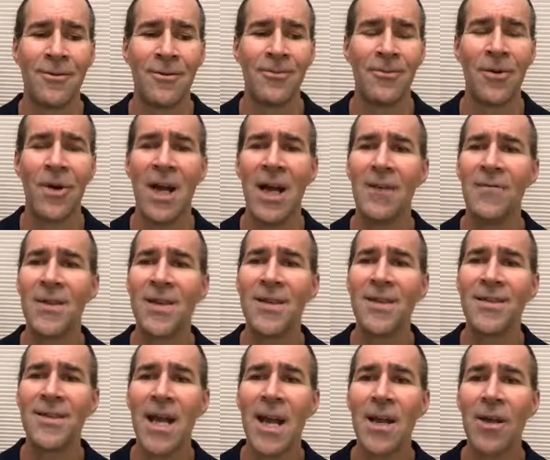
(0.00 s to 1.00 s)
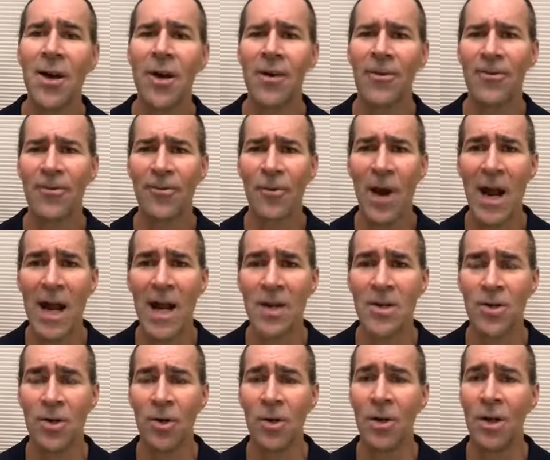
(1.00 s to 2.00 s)
for heaven's sake, are
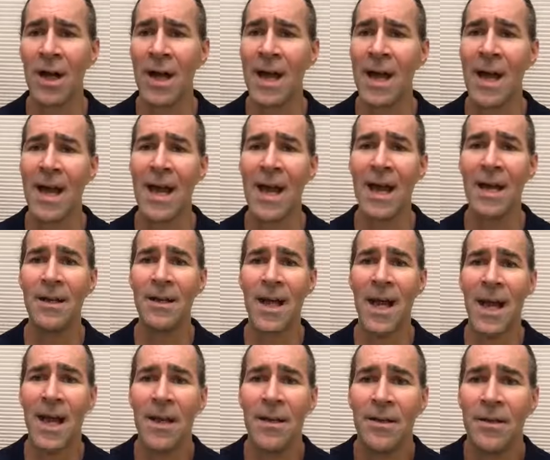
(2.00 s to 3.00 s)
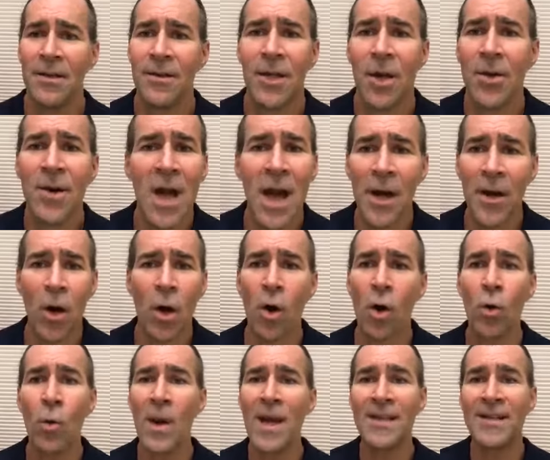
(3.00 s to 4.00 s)
fragile, and they're not
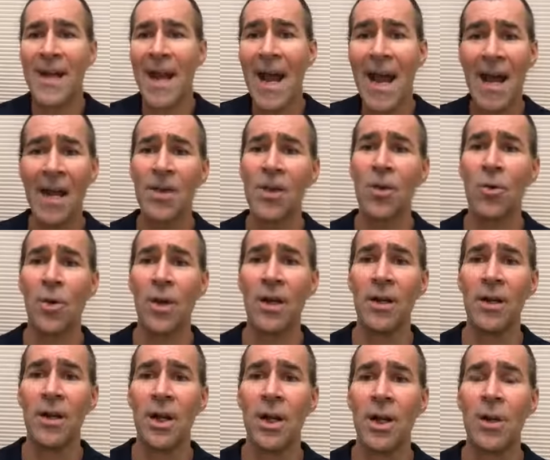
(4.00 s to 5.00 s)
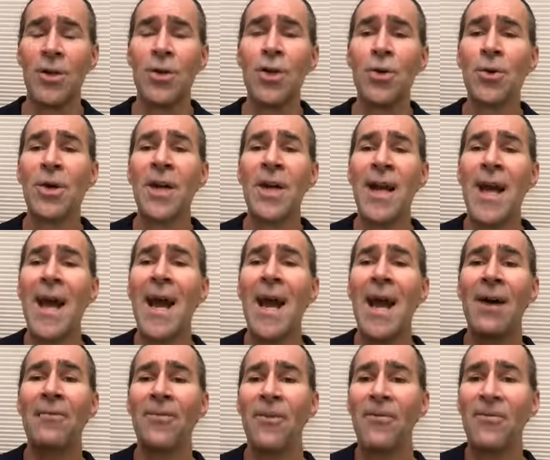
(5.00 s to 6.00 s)
always accurate. You can
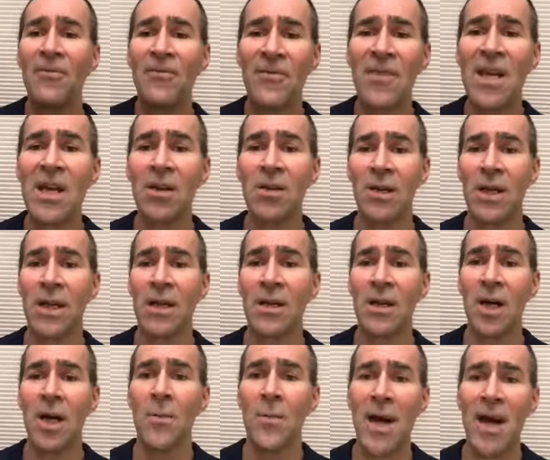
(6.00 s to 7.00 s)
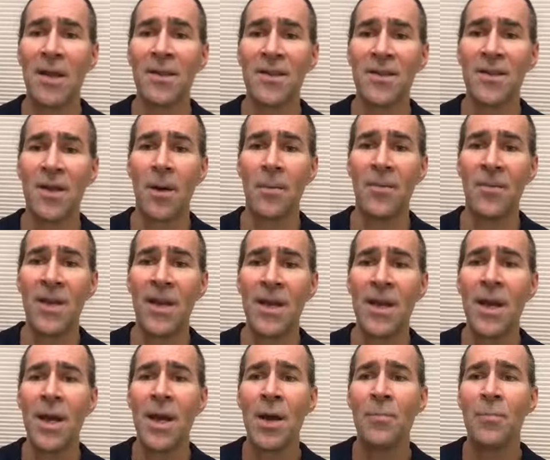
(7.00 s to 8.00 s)
have a feeling about
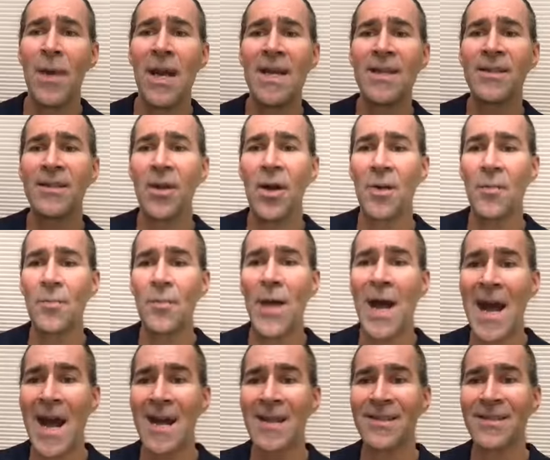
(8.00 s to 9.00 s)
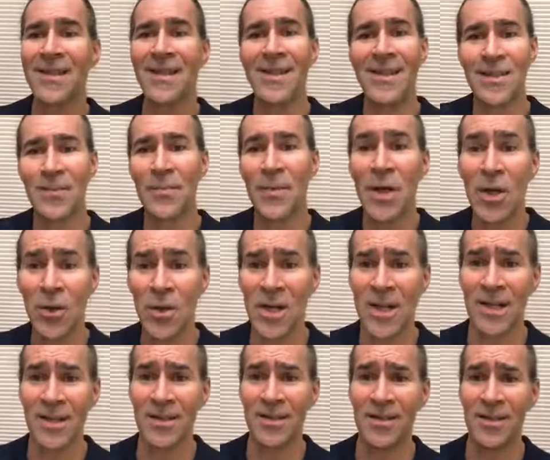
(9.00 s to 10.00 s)
something based on past
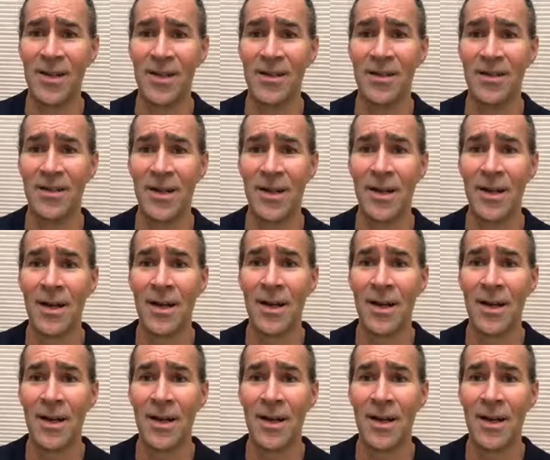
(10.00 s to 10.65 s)
experiences.